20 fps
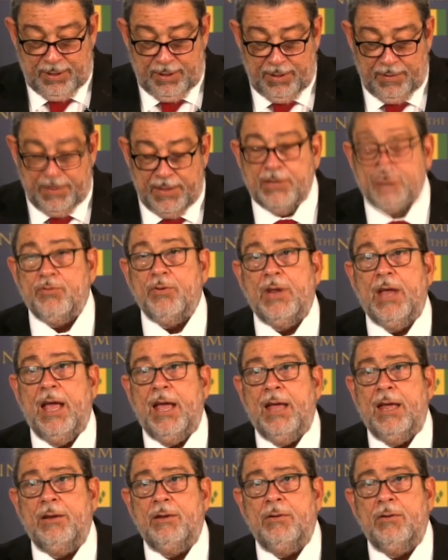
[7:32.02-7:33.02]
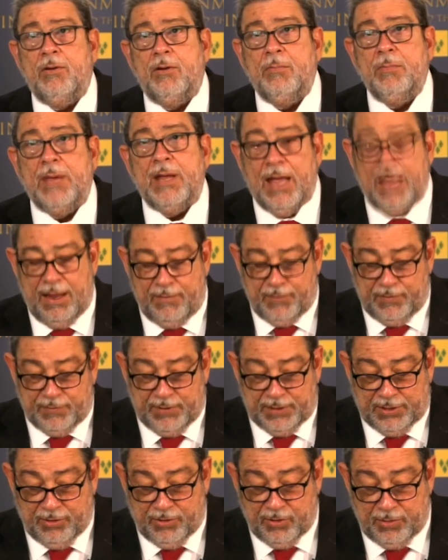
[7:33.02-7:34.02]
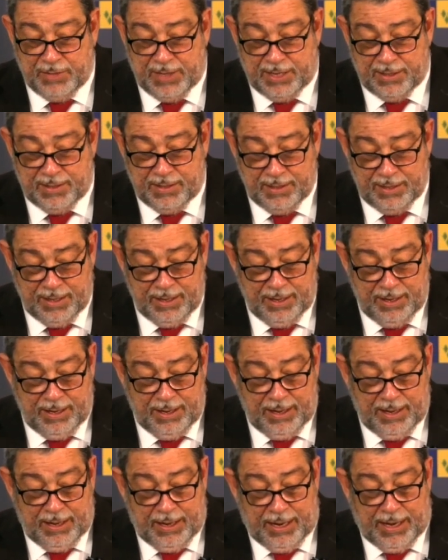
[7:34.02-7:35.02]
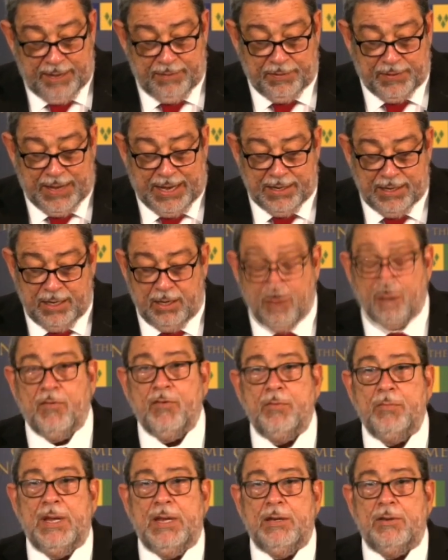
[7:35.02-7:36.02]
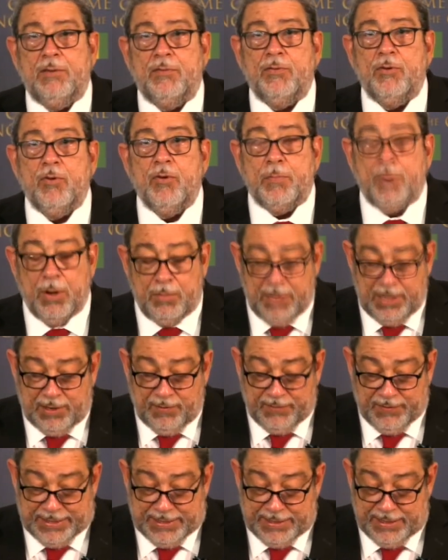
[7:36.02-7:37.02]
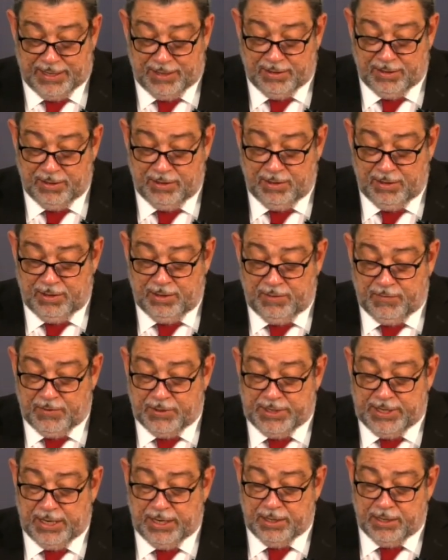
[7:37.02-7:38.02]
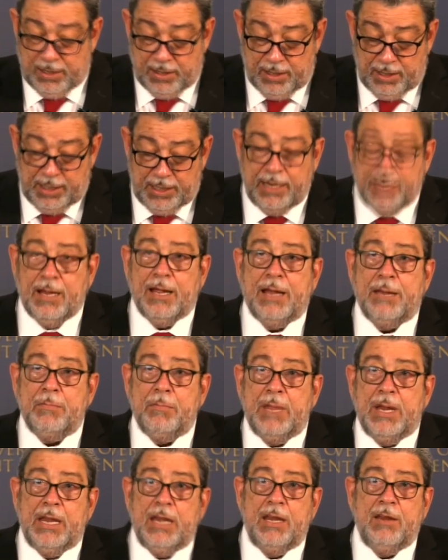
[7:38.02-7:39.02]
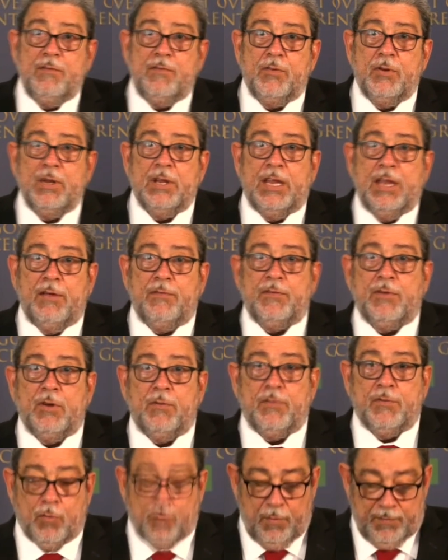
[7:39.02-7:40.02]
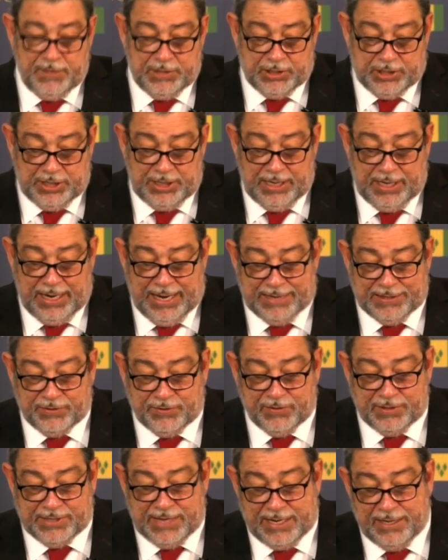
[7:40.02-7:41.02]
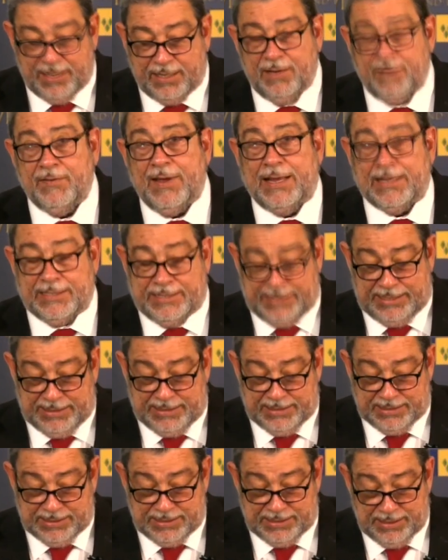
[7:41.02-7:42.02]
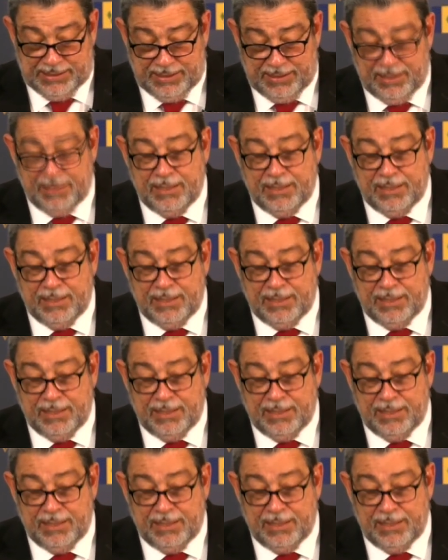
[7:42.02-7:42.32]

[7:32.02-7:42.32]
In this regard, on behalf of the Caribbean, I thank the government of the Republic of India for their early and meaningful gift of Covishield AstraZeneca vaccines.